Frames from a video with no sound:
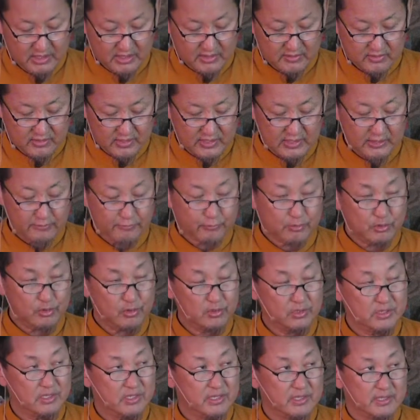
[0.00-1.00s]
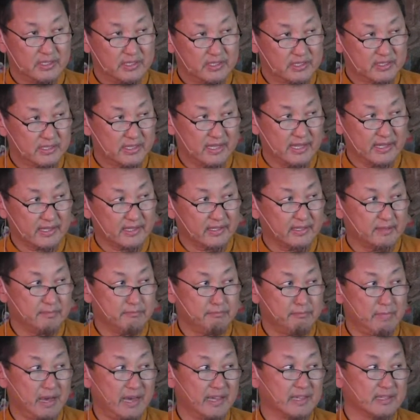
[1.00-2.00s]
Therefore, it's like a
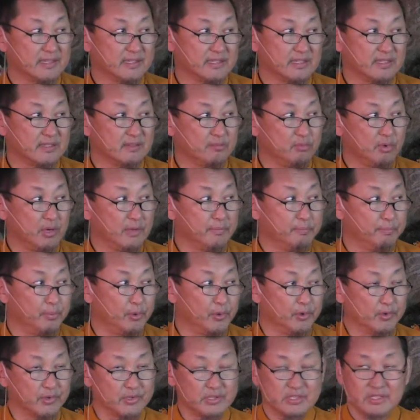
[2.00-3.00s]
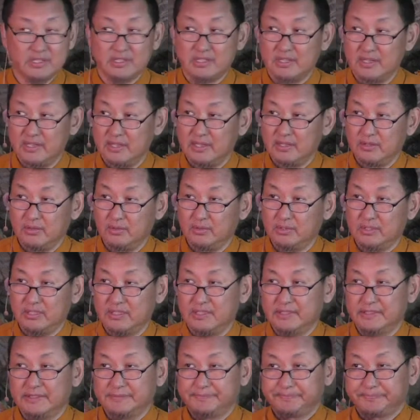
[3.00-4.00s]
mind one-pointedly or
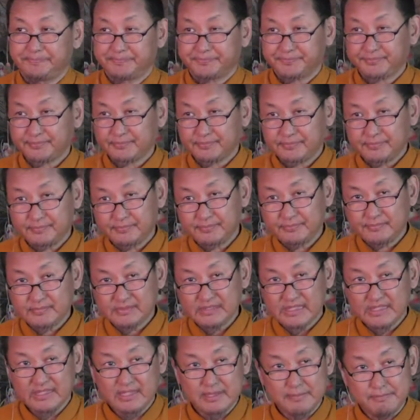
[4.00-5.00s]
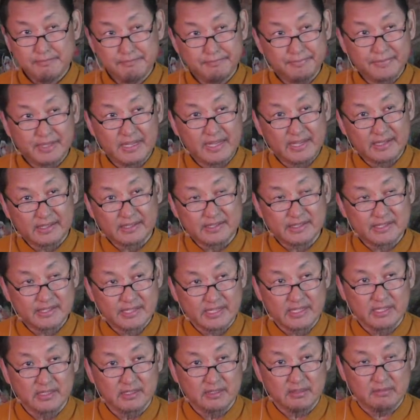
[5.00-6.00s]
the like a
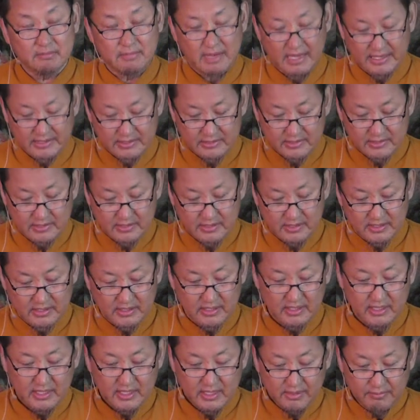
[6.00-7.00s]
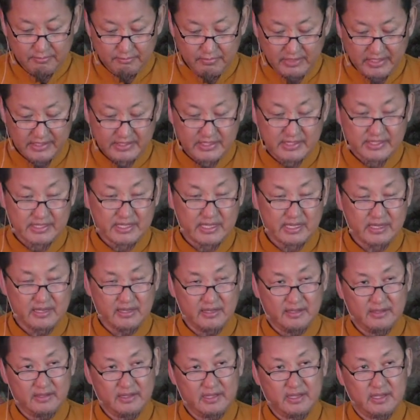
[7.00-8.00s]
single-mindedly meditate
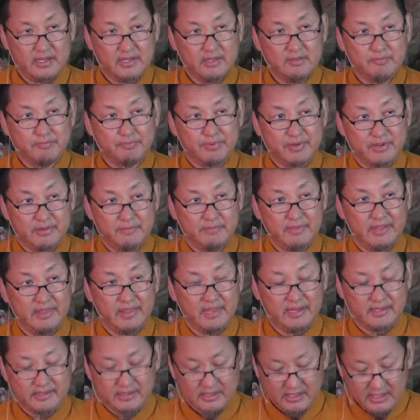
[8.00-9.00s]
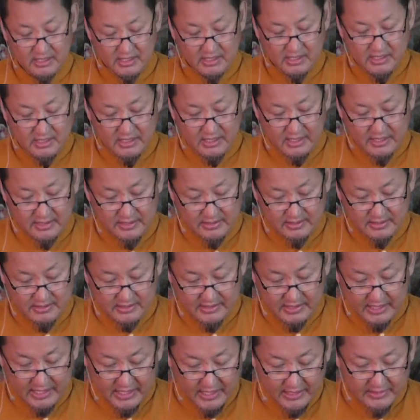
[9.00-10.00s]
on the impermanent, and it
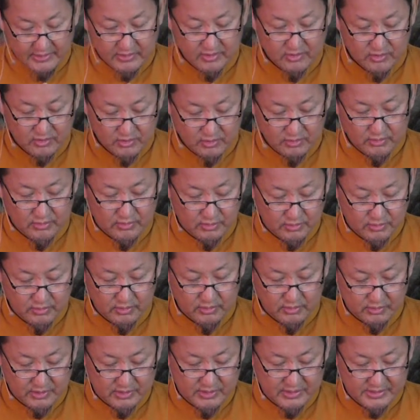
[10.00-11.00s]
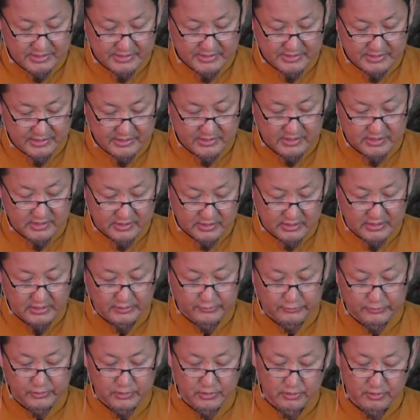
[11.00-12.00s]
can to it's a such
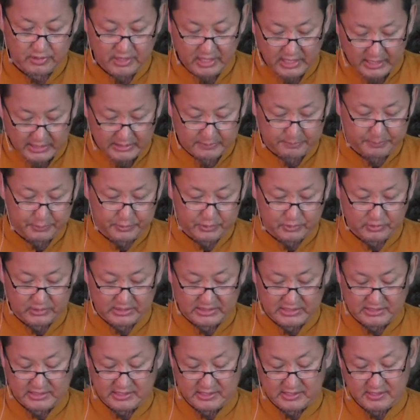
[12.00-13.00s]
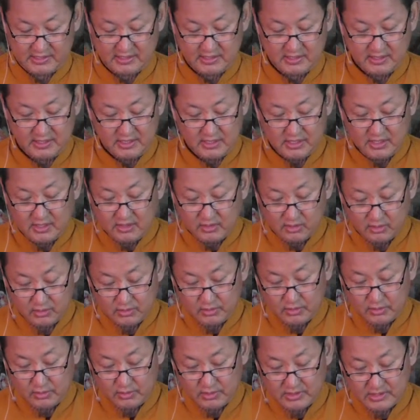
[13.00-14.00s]
give you help to us, or
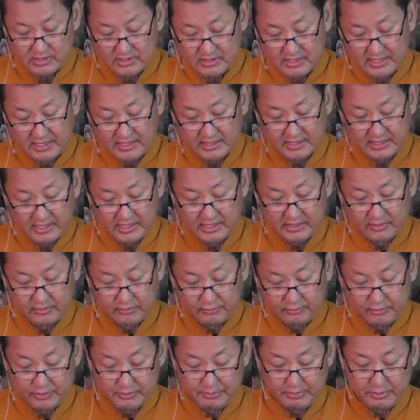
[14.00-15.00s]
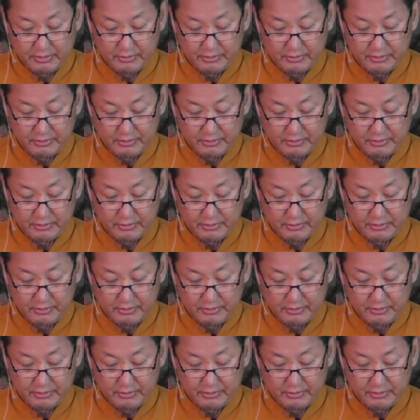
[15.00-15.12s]
you is like kind of give the